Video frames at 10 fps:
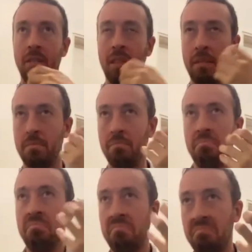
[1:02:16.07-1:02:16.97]
Is like,
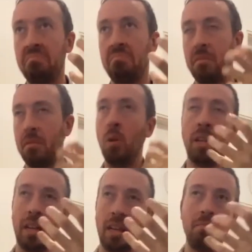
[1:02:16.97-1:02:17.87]

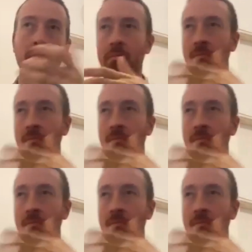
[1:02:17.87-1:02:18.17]
okay,